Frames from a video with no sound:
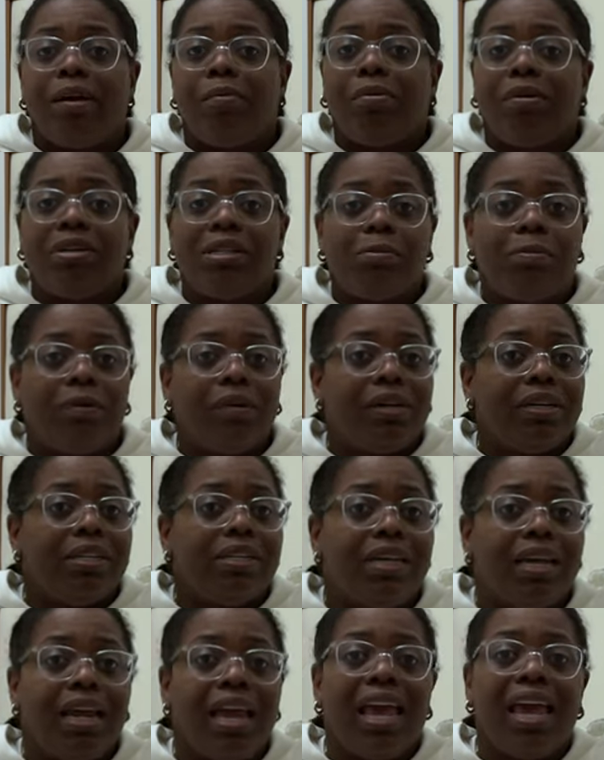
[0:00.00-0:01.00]
prosperity,
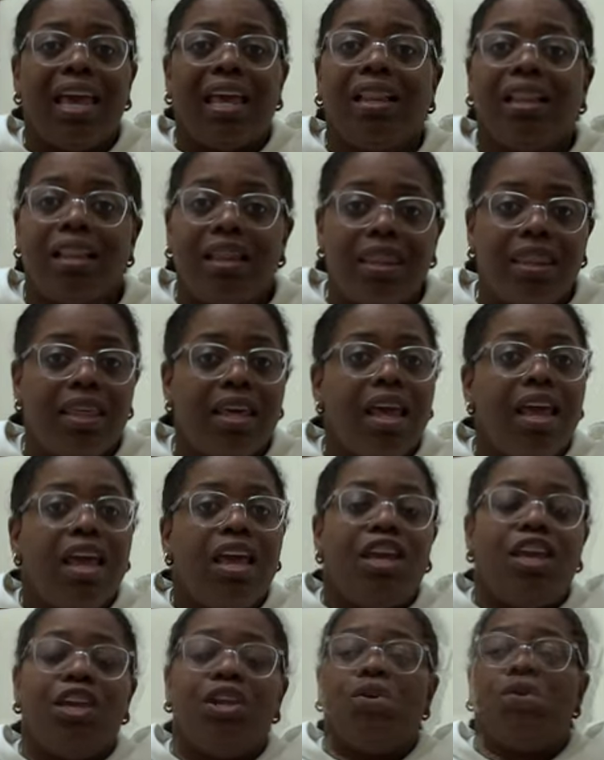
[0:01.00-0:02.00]
health,
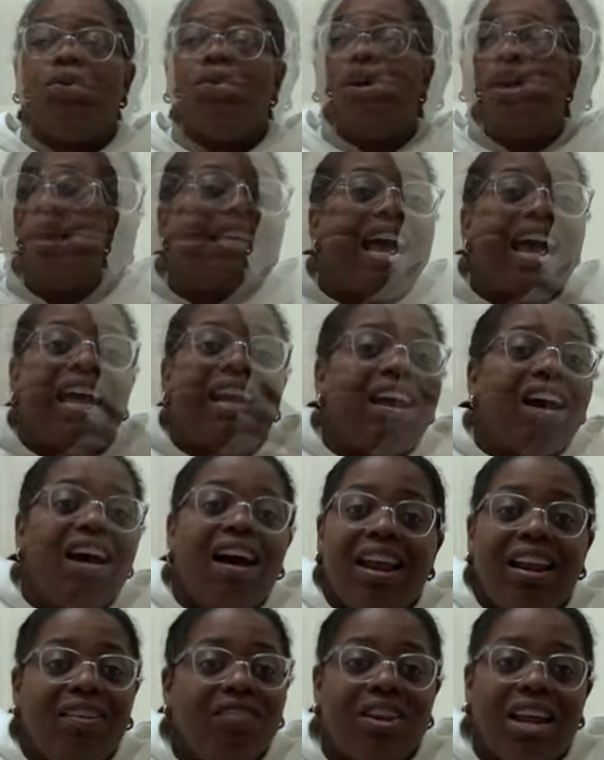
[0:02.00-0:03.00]
you know, and all
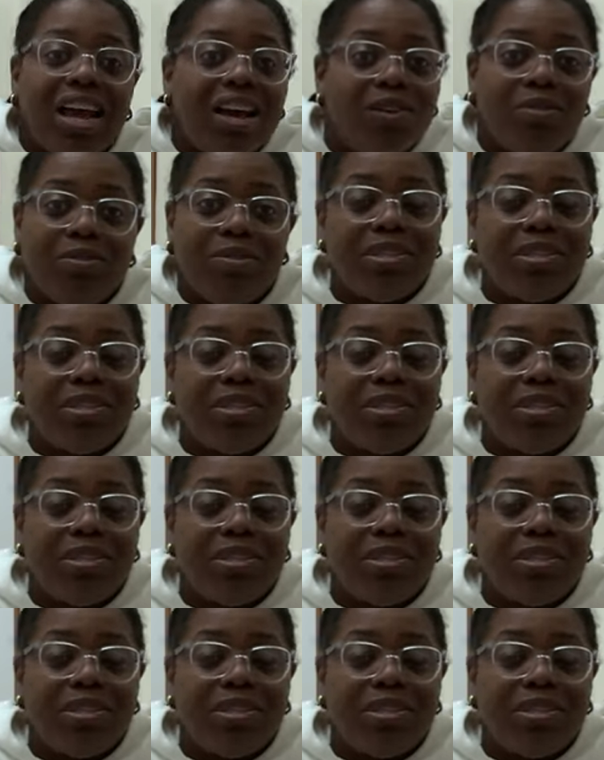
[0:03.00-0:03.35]
of that good